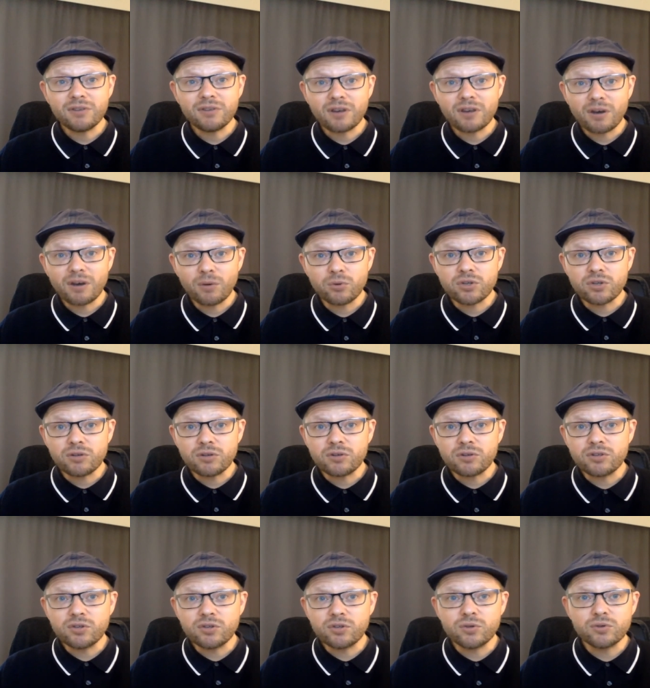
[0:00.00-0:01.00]
also
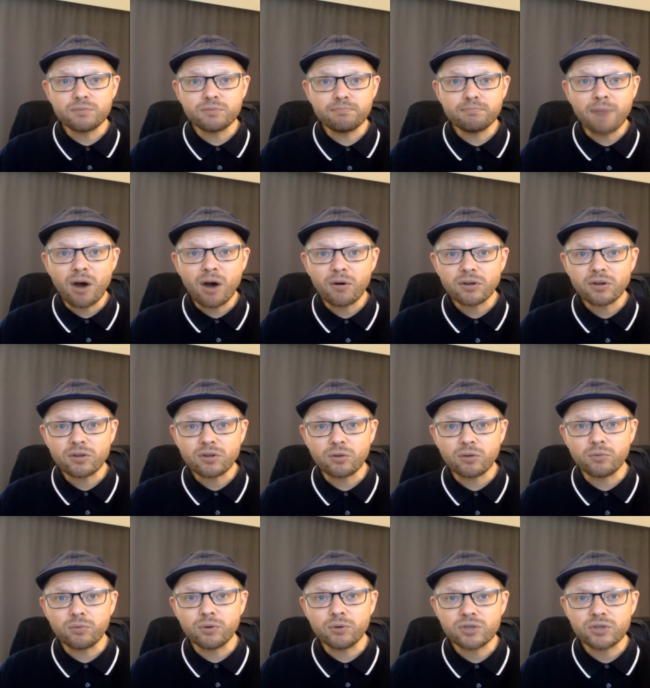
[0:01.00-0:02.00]
can use
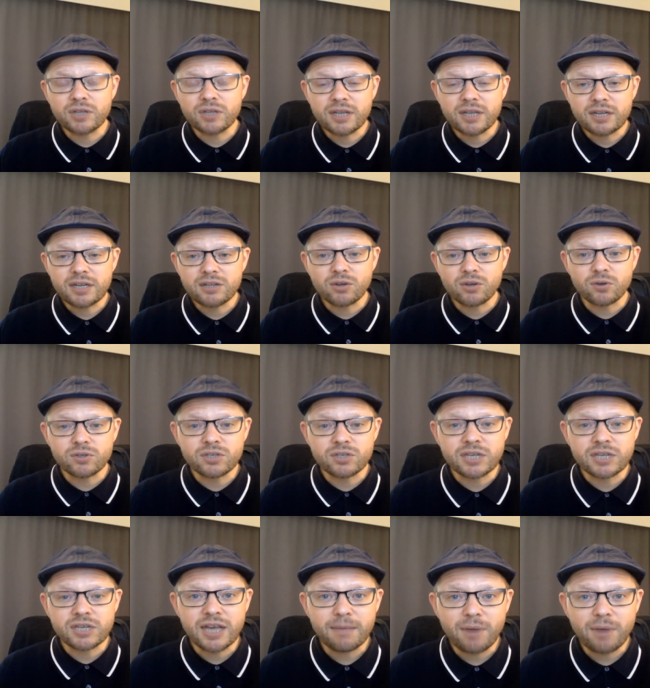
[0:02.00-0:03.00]

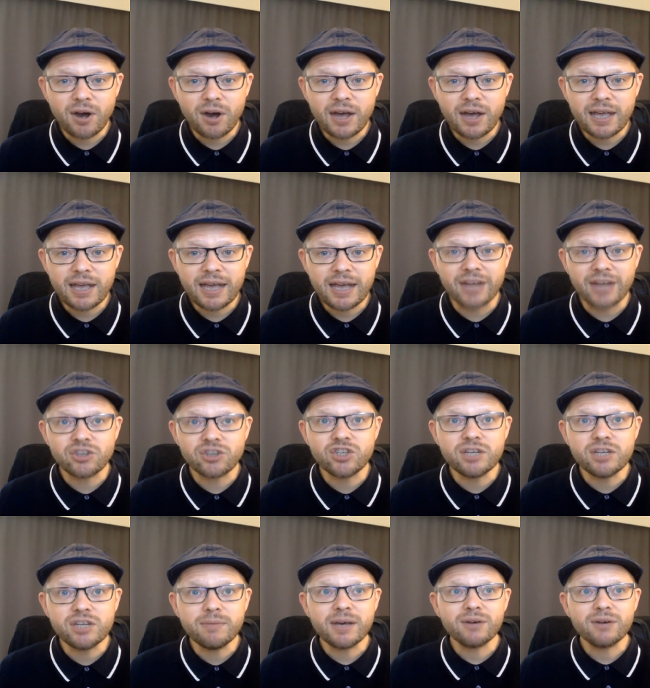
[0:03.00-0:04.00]

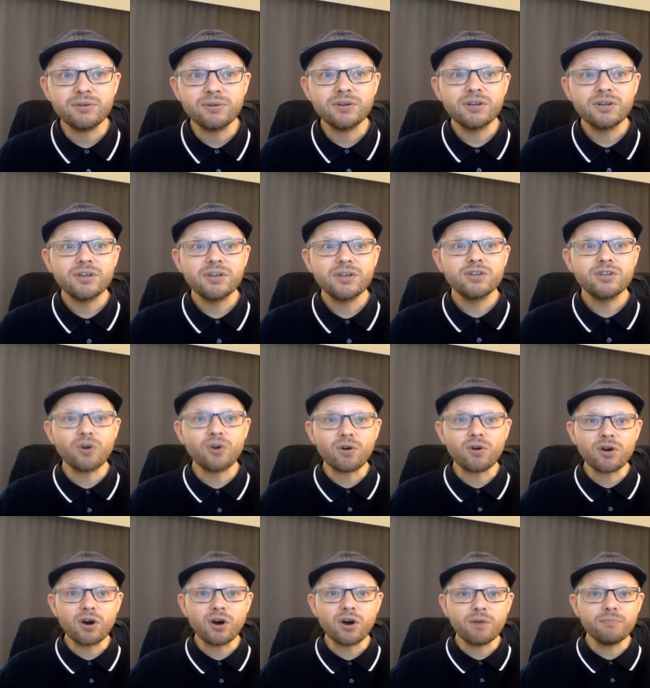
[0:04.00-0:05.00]

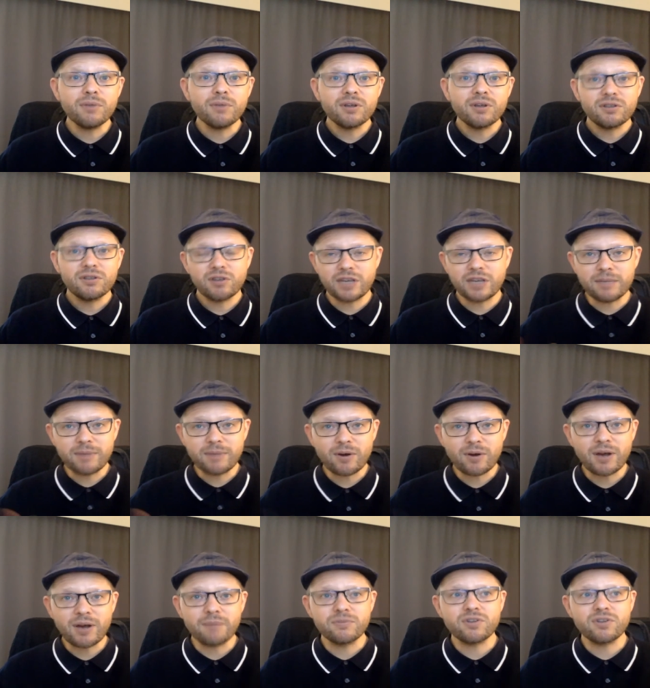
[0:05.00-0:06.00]
mark.wiltshire.tmi@gmail.com. Your email
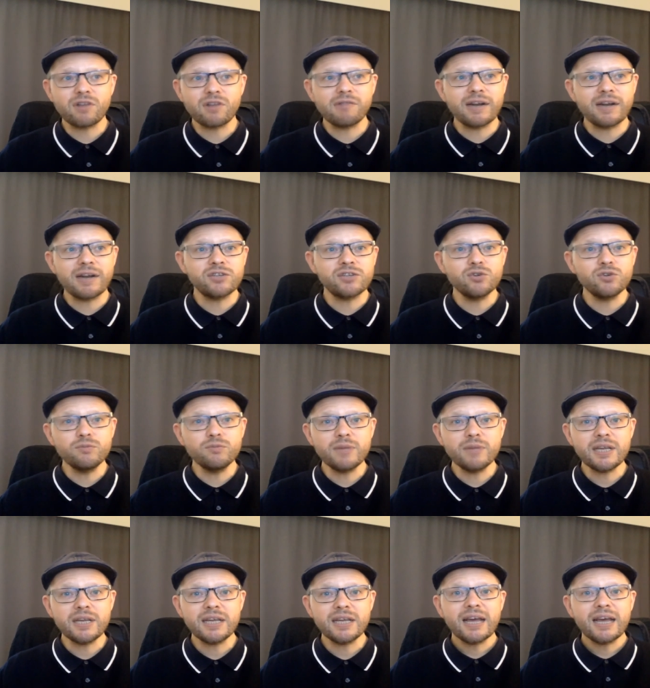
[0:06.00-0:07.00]
comes directly to
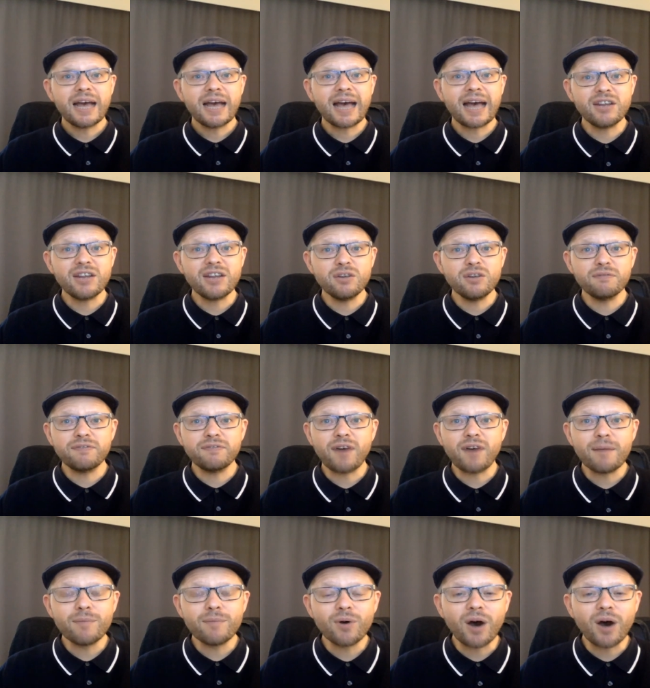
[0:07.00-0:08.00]
me, and you can
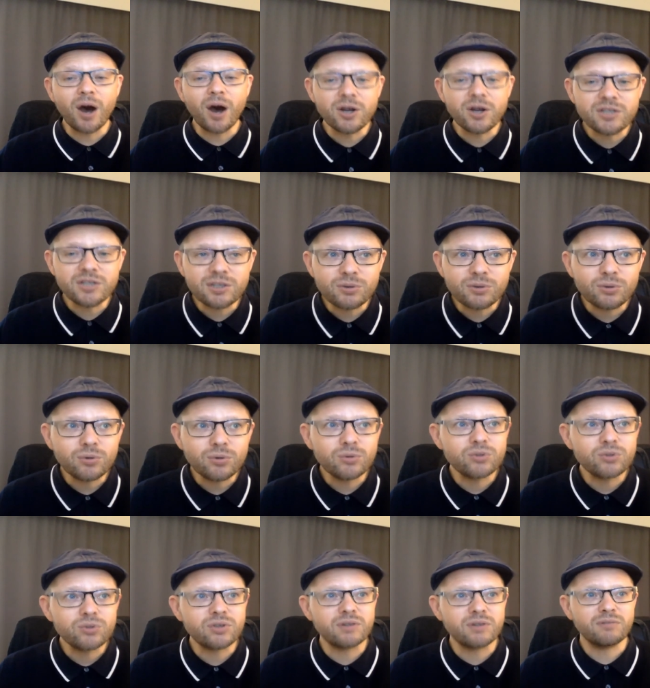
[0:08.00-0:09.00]
find more
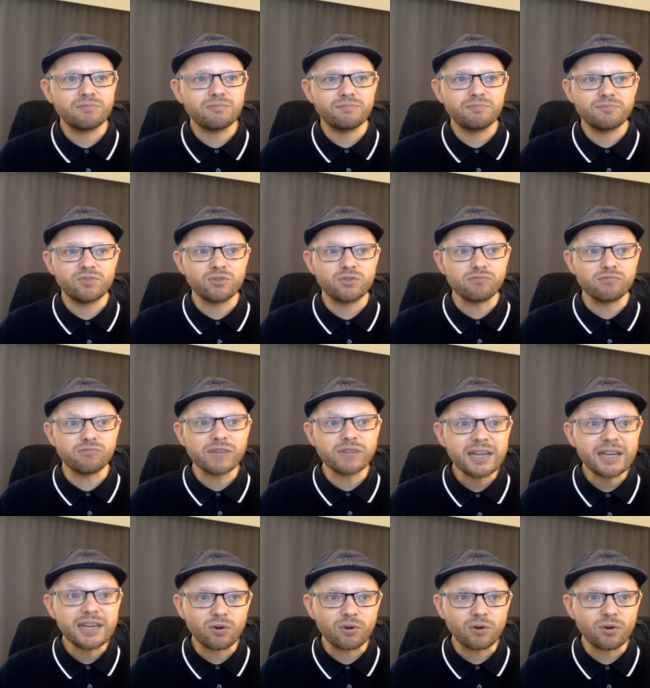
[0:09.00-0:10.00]
articles to
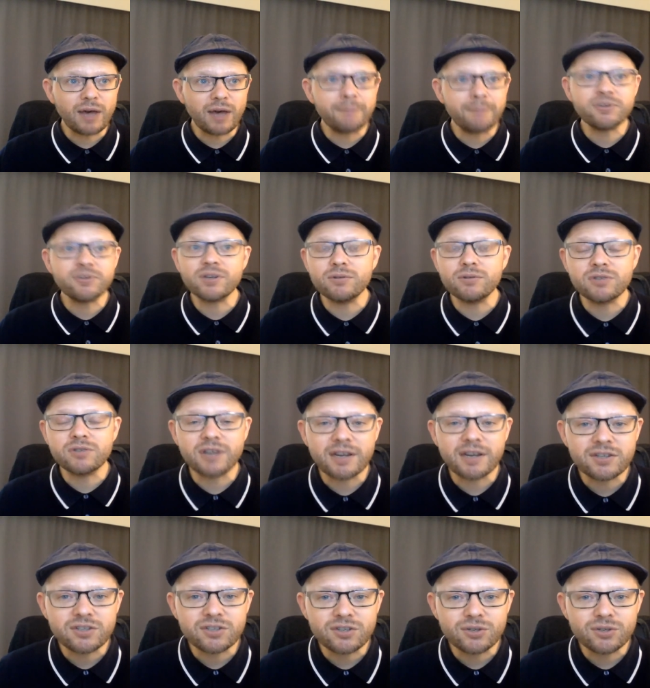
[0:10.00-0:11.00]
read or episodes to
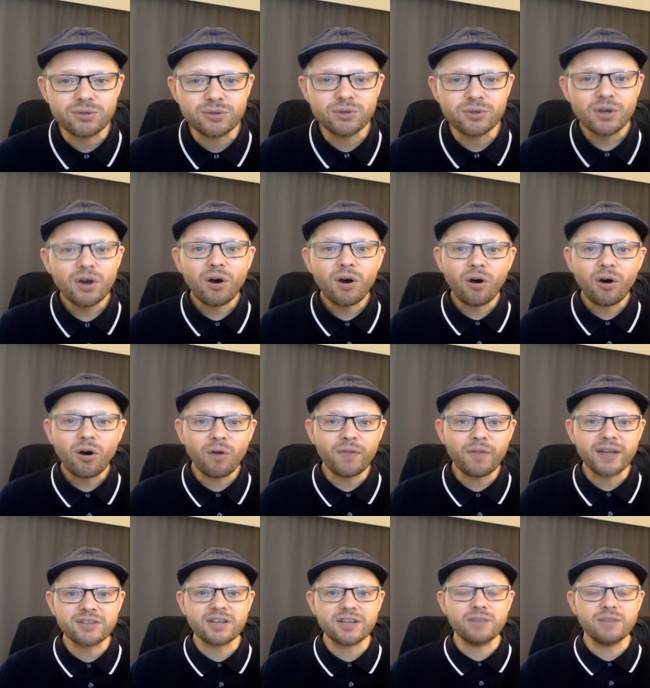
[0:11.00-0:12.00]
listen to on
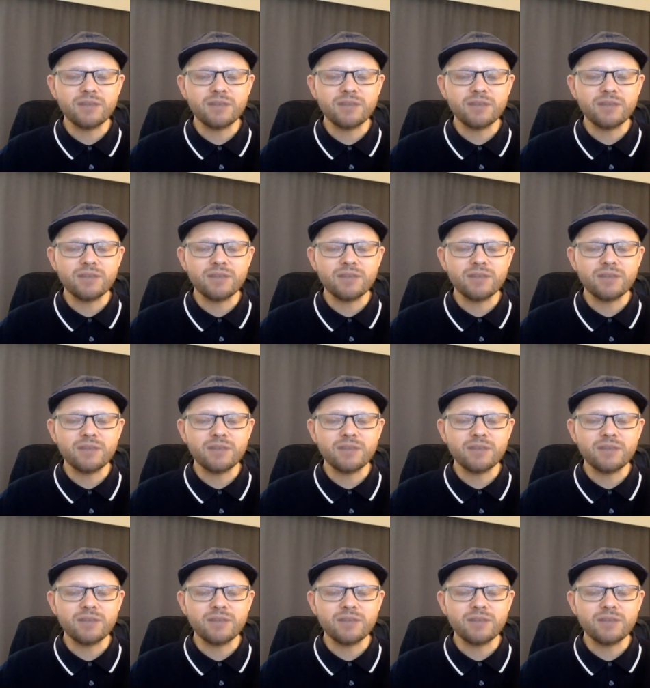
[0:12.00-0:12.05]
that same